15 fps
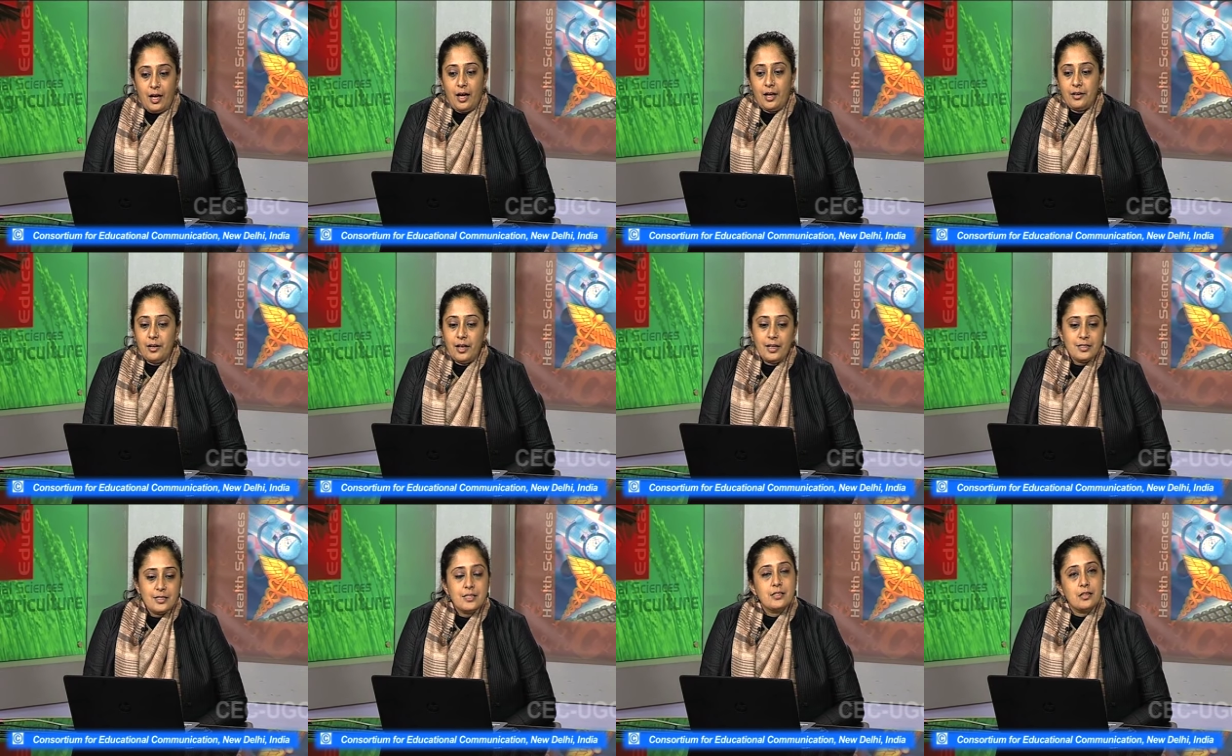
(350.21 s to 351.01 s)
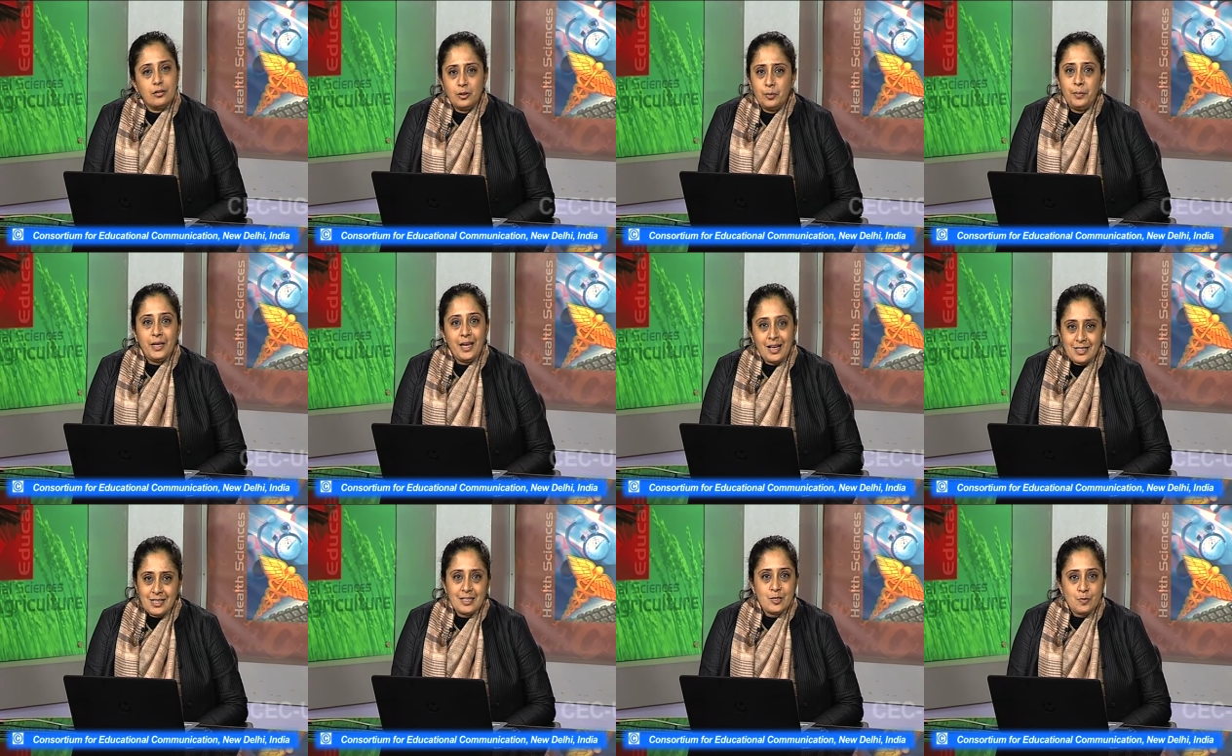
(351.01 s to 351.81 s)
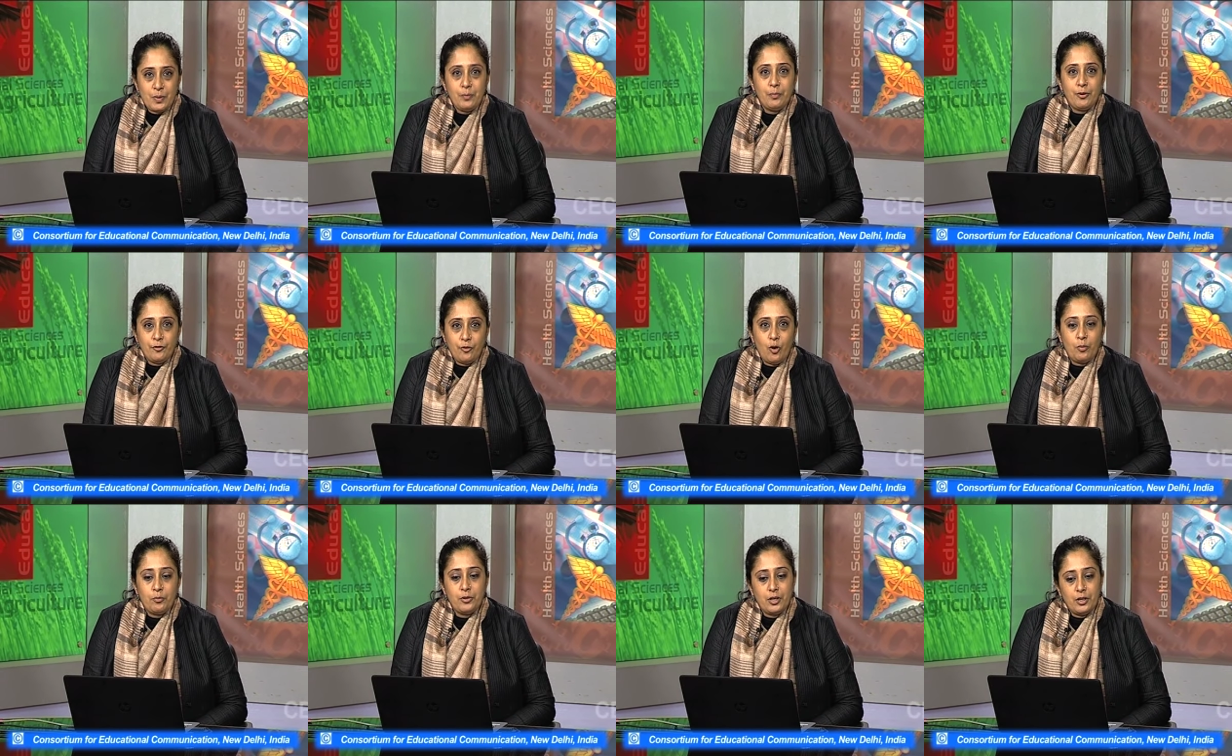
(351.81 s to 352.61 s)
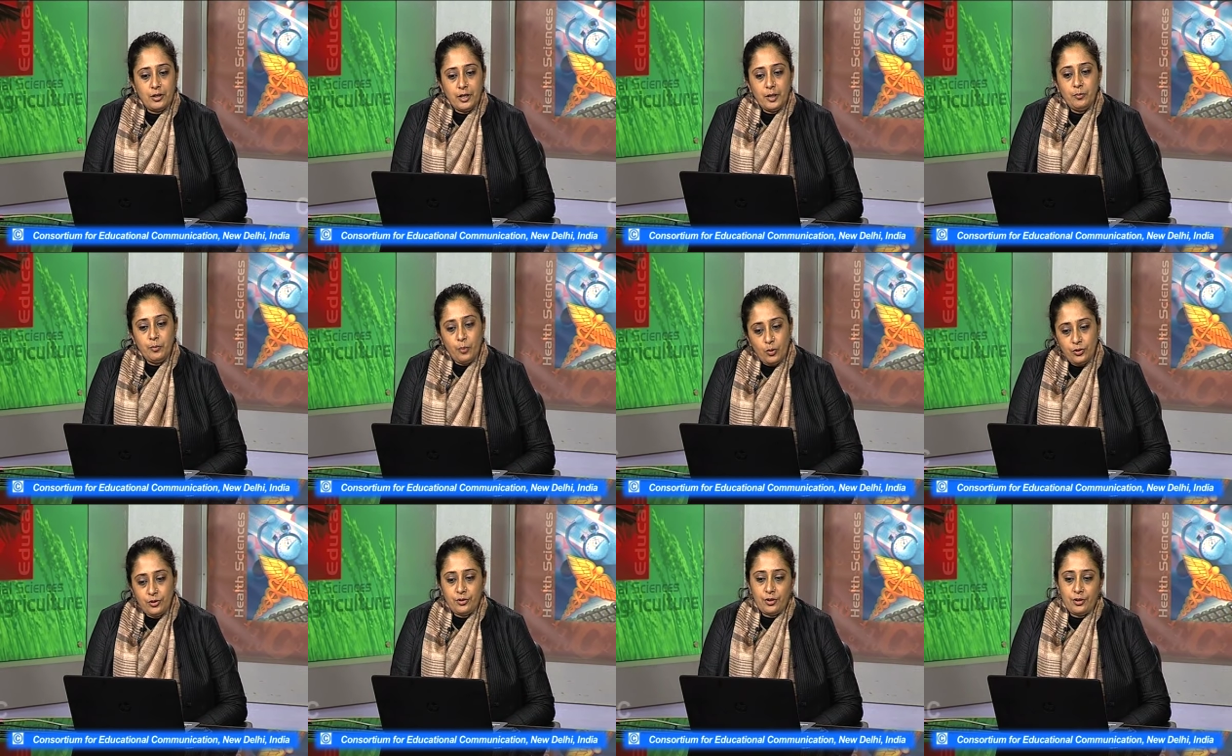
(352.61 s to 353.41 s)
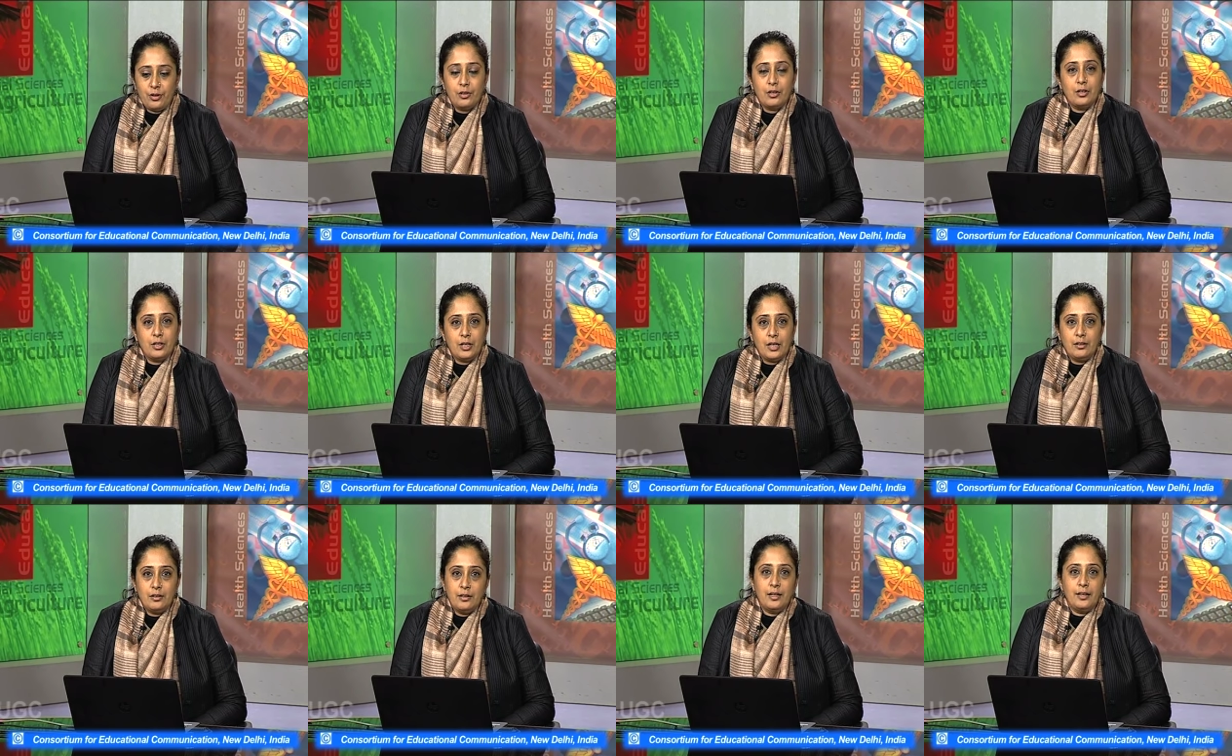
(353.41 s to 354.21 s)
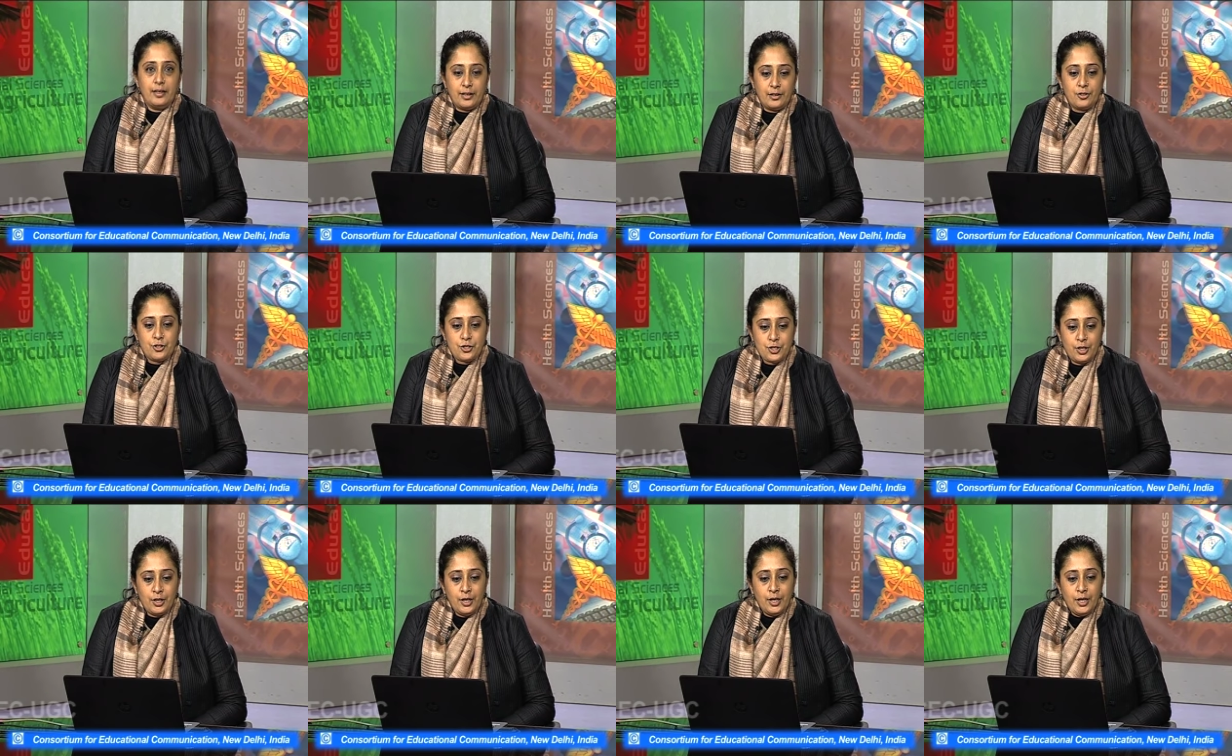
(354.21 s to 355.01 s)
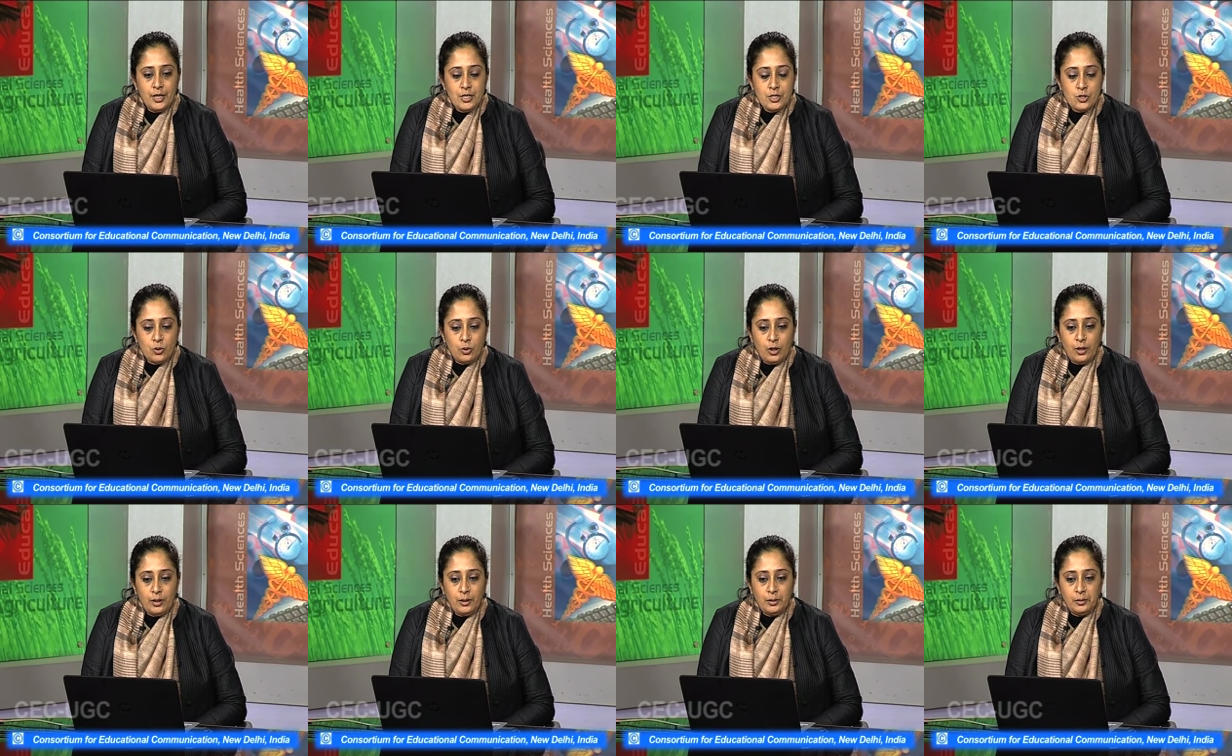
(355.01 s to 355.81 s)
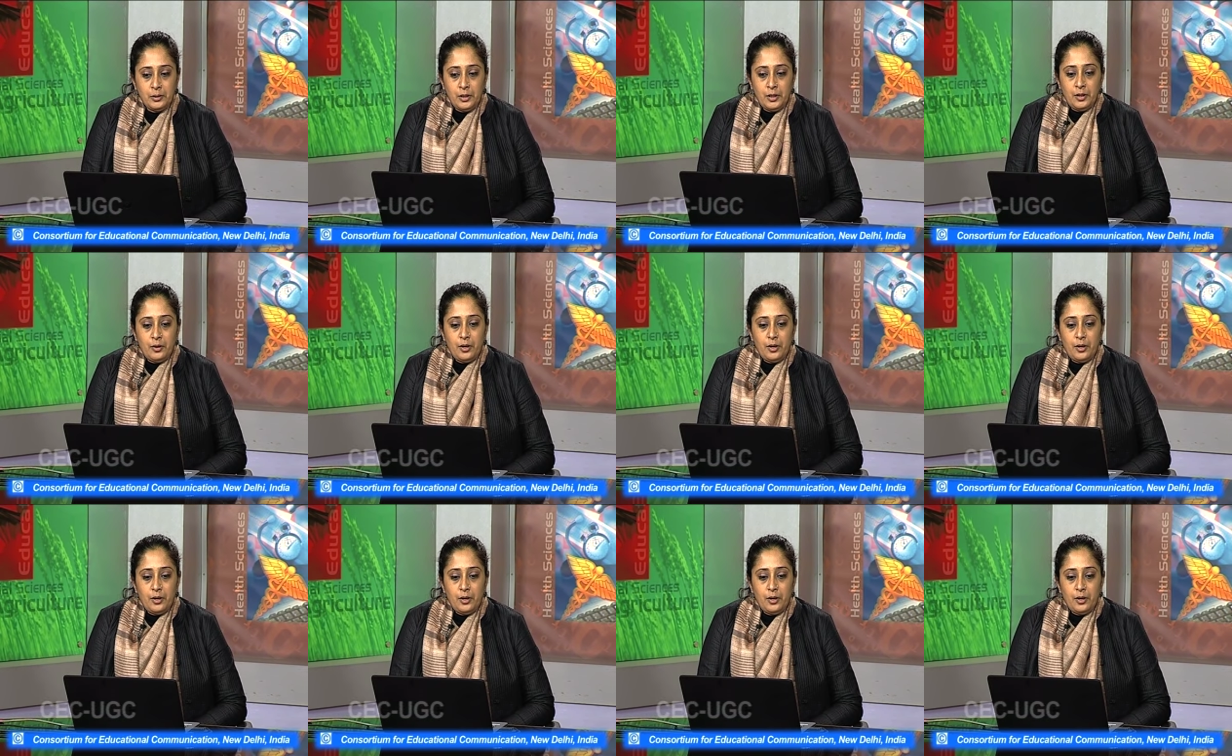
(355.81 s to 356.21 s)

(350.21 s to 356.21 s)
And hence, uh, the play has hence been performed uh, in both uh, uh, Kannada and English. So, uh,